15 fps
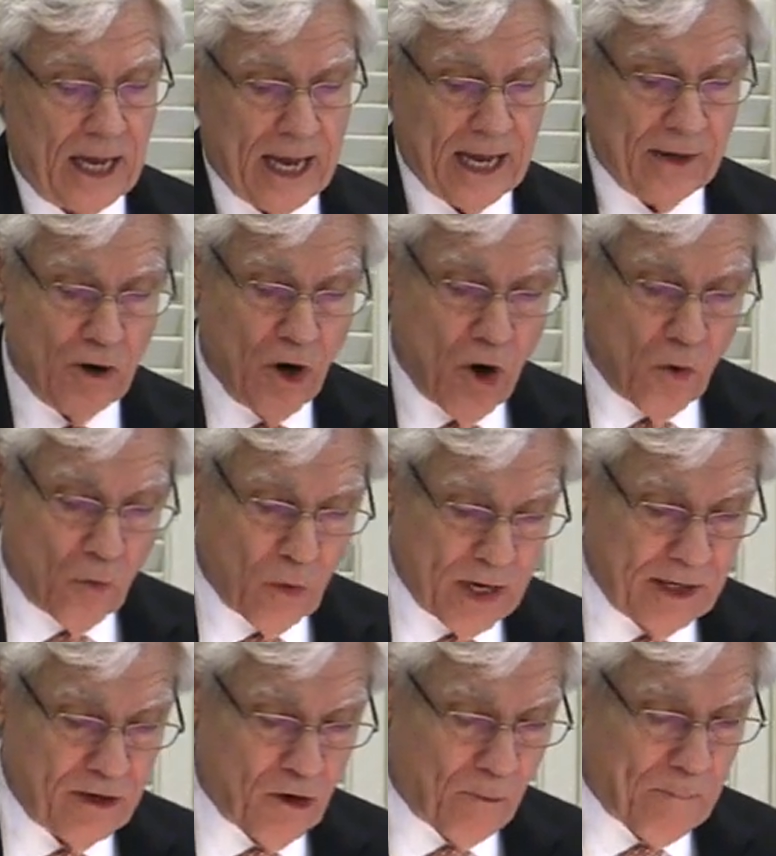and
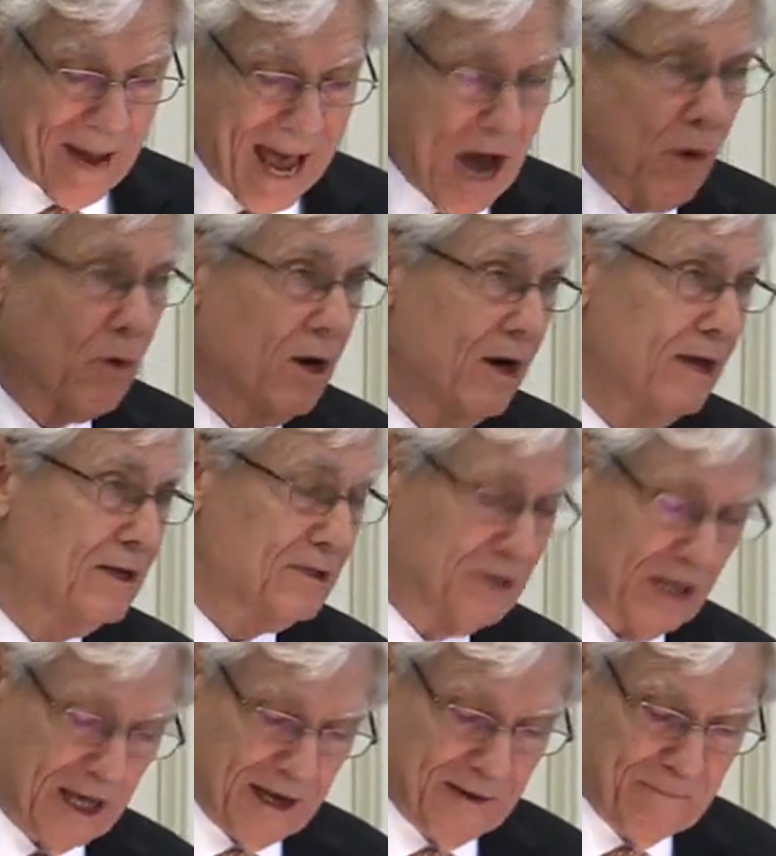render powerless
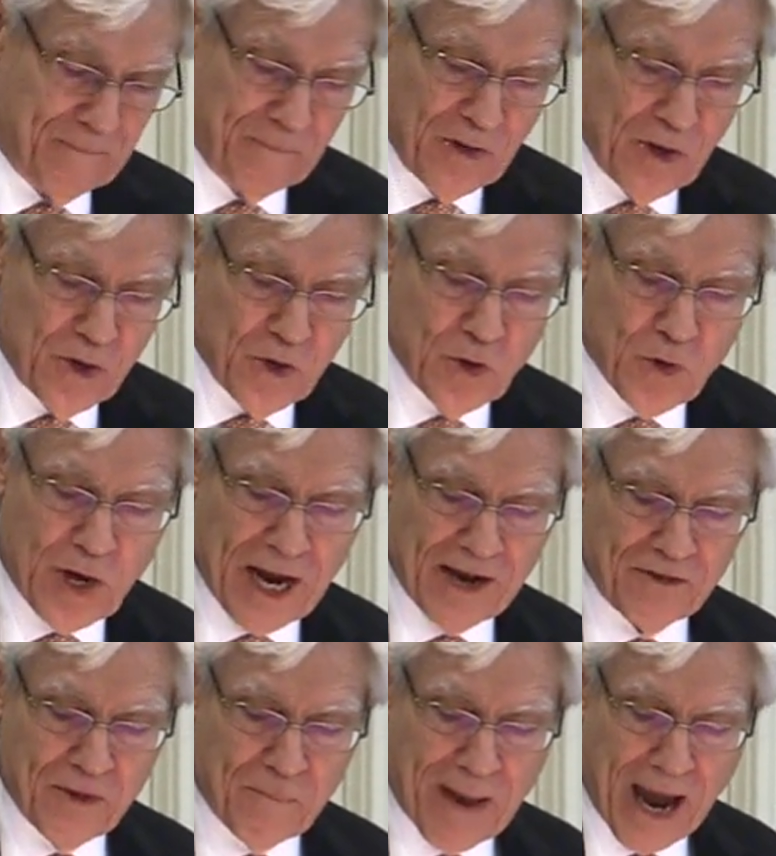him who
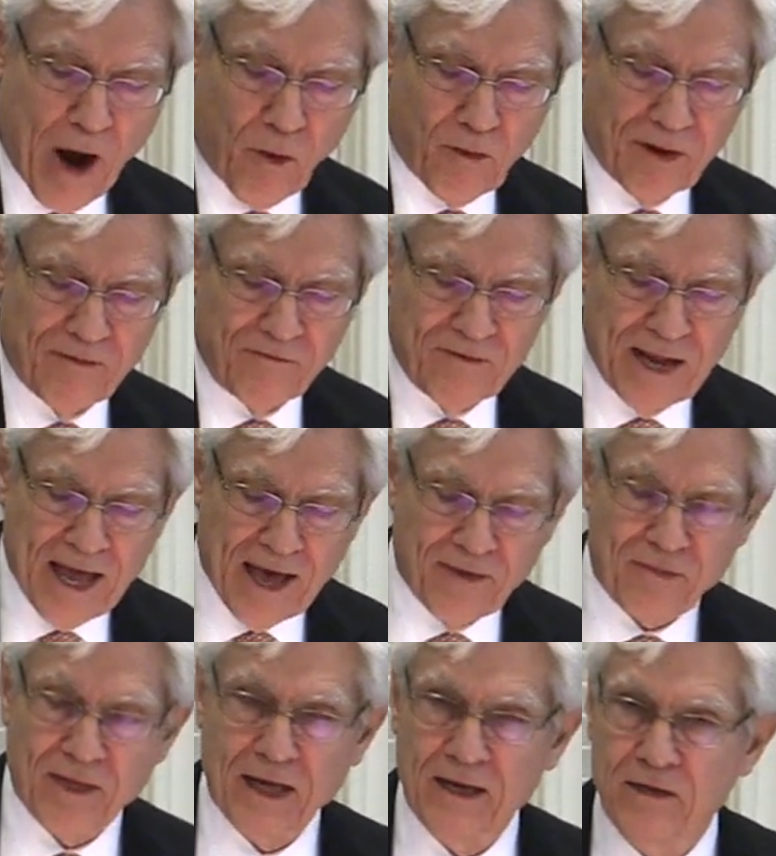had the power of
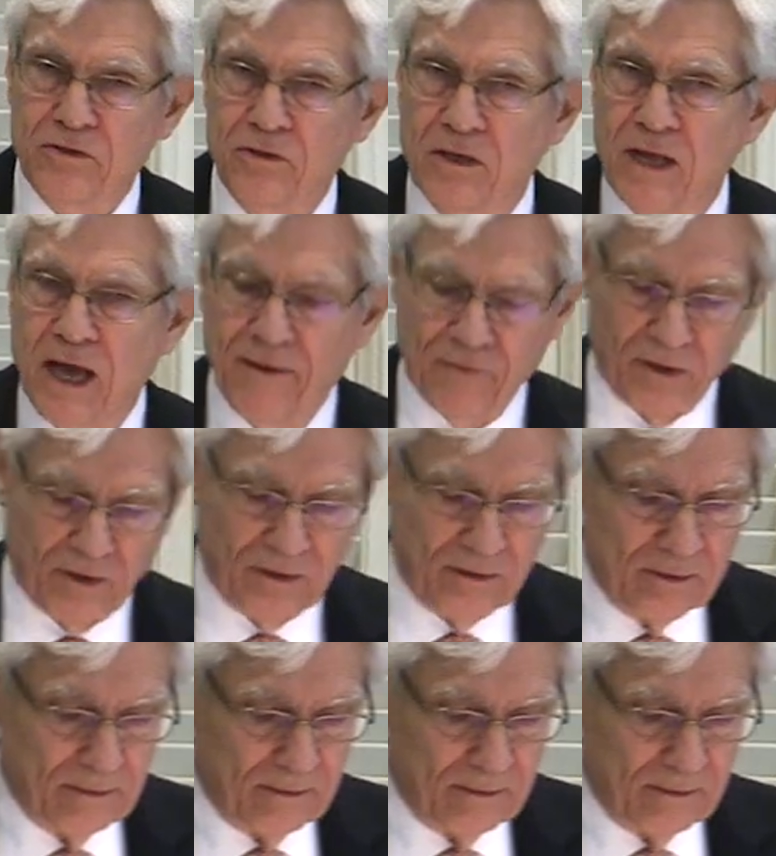death, that is, the devil.